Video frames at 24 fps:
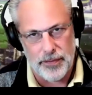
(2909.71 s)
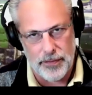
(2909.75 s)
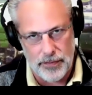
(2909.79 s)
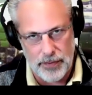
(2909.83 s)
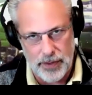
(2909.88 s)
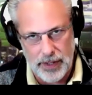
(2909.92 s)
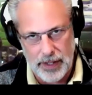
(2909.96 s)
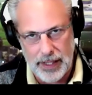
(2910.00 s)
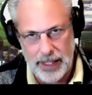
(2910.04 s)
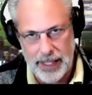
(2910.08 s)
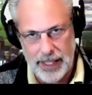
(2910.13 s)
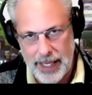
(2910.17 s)

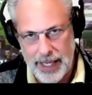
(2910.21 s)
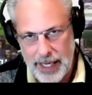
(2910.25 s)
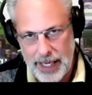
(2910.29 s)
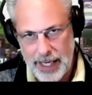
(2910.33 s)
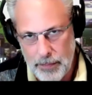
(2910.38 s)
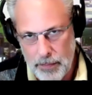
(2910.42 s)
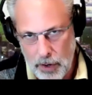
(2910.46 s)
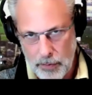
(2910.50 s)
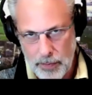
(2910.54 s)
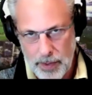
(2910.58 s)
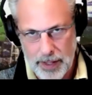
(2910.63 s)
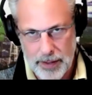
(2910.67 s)
really key
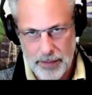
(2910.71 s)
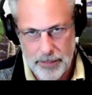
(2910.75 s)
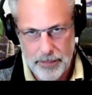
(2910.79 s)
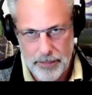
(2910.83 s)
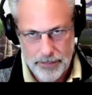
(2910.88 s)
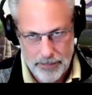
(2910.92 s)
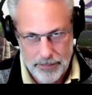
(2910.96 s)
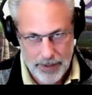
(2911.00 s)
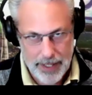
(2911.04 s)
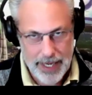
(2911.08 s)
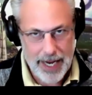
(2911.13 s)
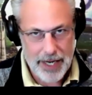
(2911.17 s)
moment
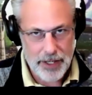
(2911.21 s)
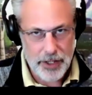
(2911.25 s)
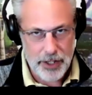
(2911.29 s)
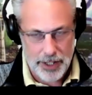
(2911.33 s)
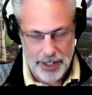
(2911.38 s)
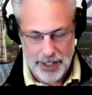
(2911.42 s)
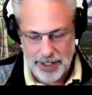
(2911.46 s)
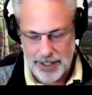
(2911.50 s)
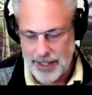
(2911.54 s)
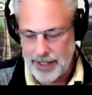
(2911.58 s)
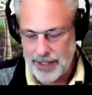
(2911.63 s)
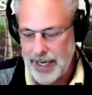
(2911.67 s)

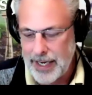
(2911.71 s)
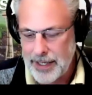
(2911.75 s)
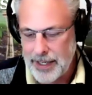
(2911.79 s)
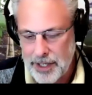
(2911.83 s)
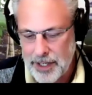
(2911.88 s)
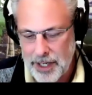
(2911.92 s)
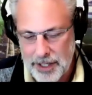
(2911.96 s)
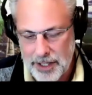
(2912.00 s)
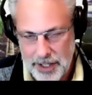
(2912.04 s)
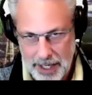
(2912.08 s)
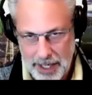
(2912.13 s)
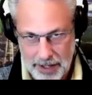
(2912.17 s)
catches and
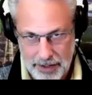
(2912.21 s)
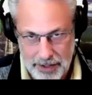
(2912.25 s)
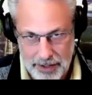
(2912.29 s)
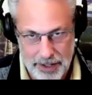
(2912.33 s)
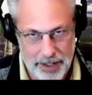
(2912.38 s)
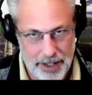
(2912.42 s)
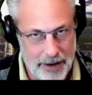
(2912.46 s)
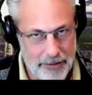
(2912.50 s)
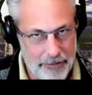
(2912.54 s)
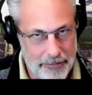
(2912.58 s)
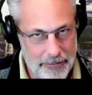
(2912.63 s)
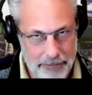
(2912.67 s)
touchdowns and
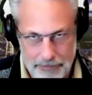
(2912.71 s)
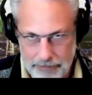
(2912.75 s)
stuff,